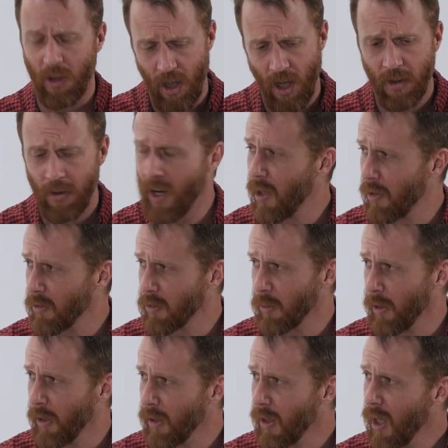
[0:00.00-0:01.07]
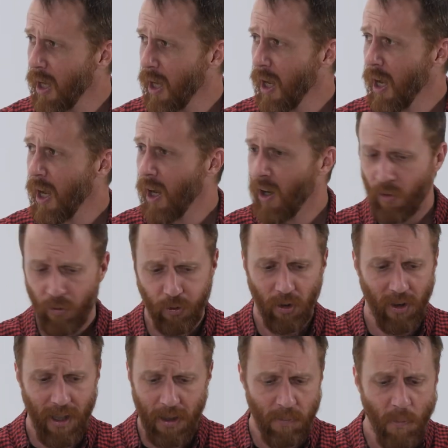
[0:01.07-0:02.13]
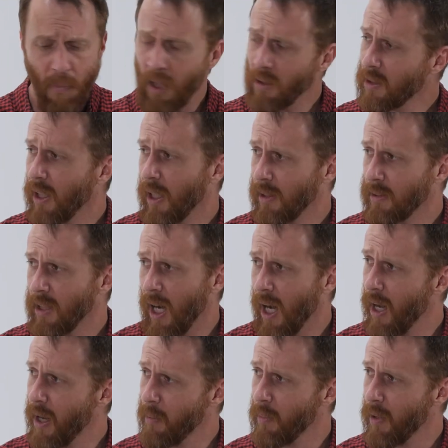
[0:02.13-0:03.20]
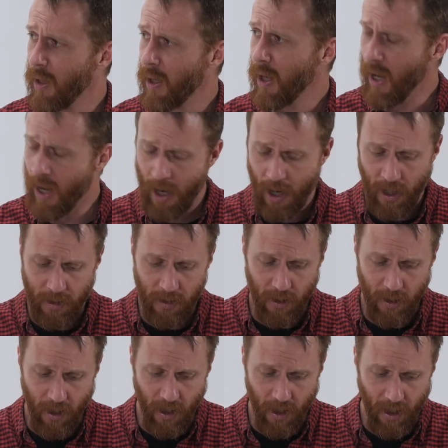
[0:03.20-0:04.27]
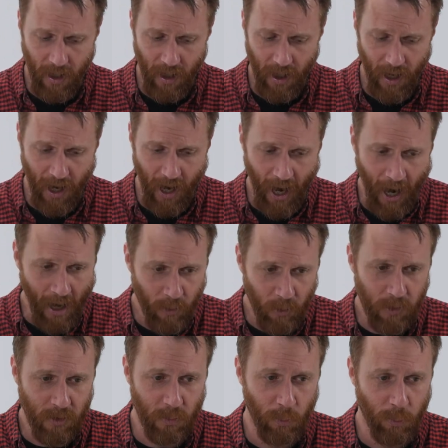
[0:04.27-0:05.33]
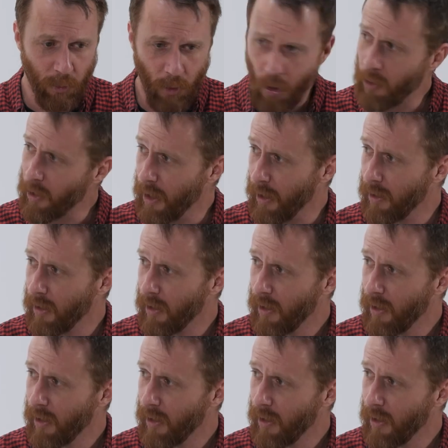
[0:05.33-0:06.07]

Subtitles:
100 hours a week for like months at a time. And I was broken